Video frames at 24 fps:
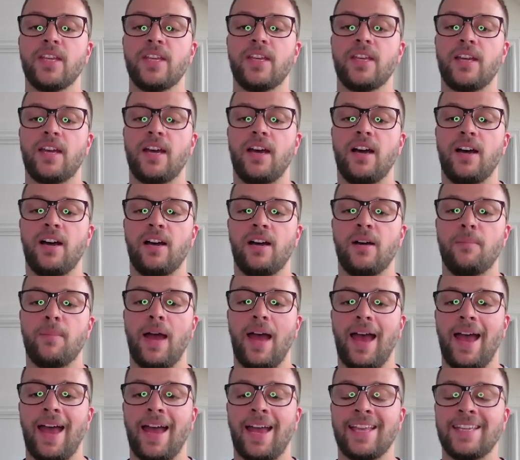
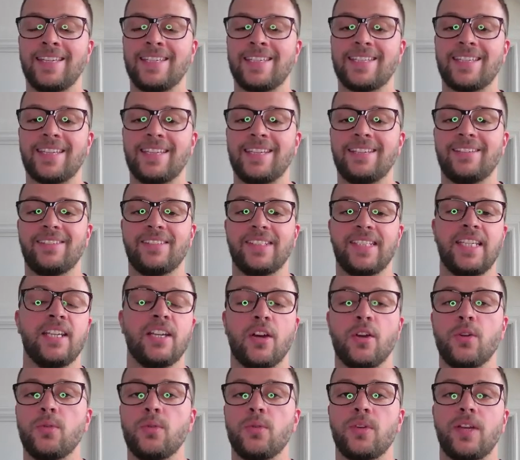and you
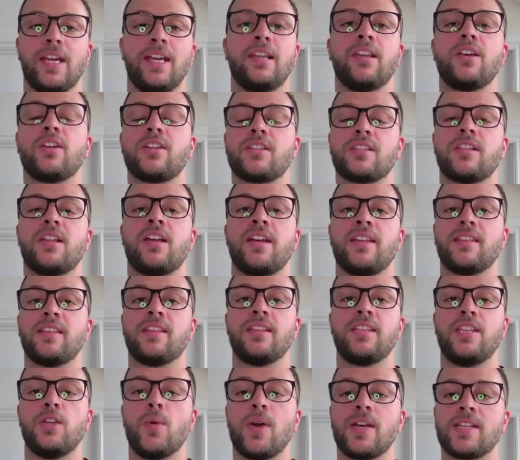know, it looks like the
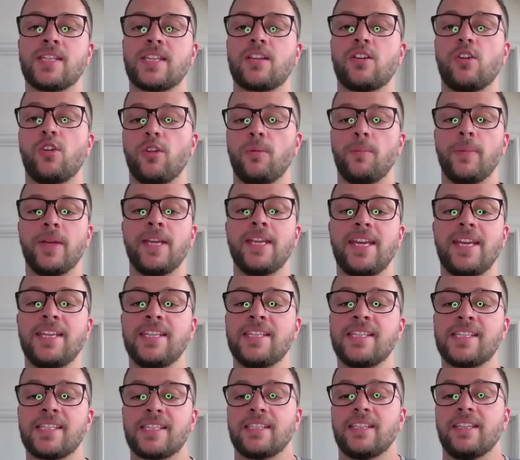US economy
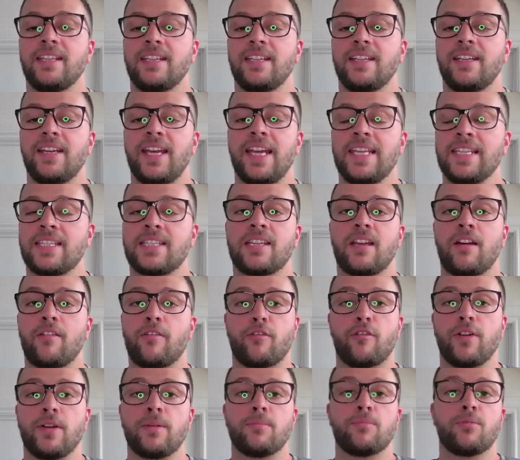is
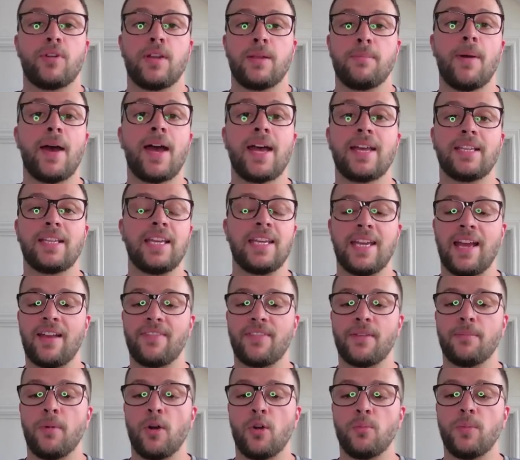suffering pretty badly at
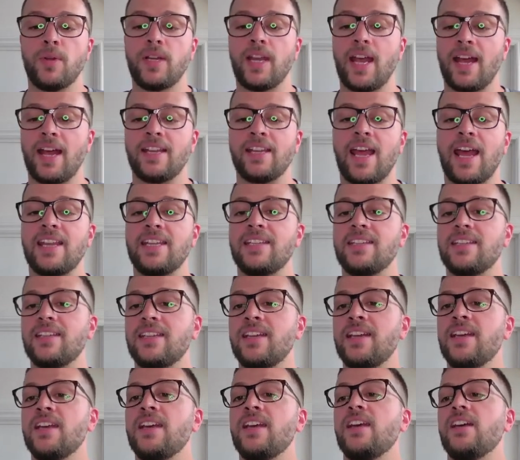the moment, and
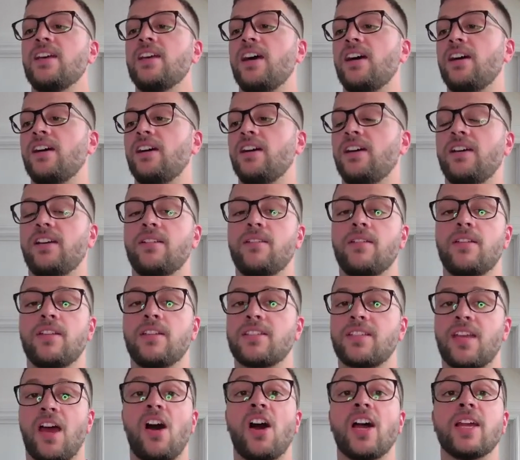
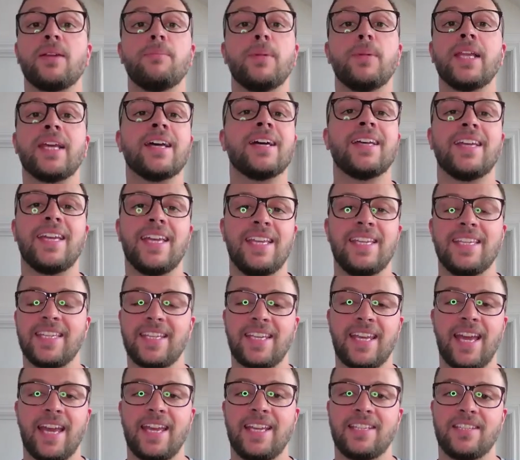timelier
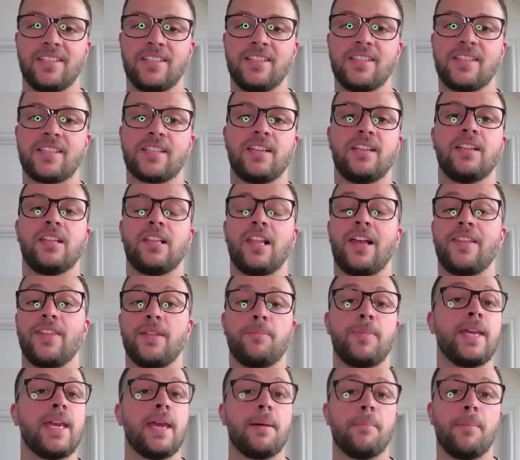indicators like the
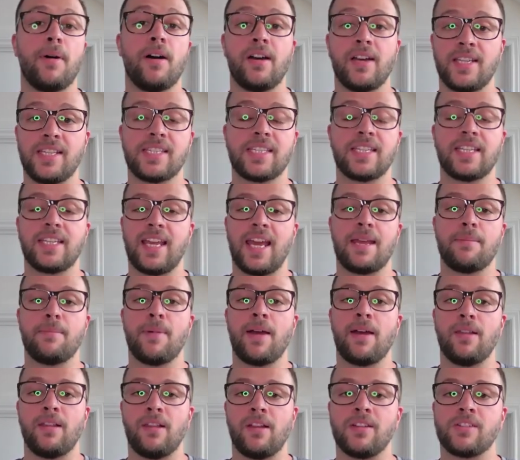PMIs that came
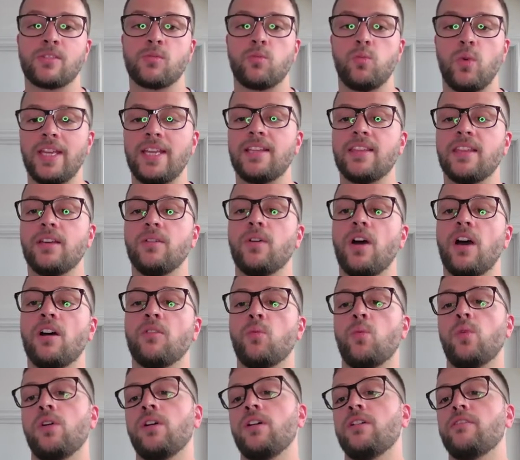out last week that
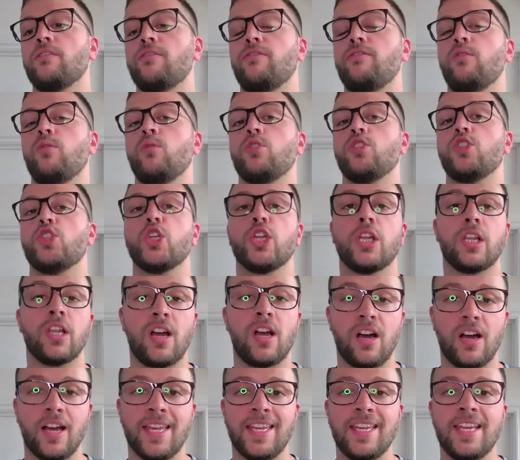were for
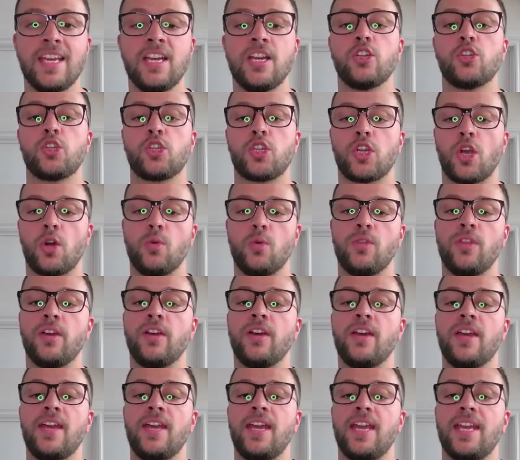July show that
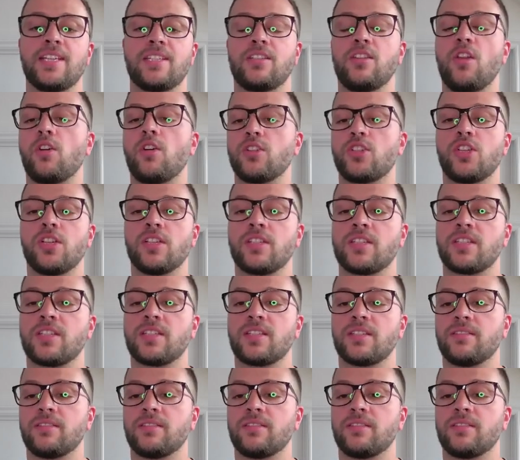it's not just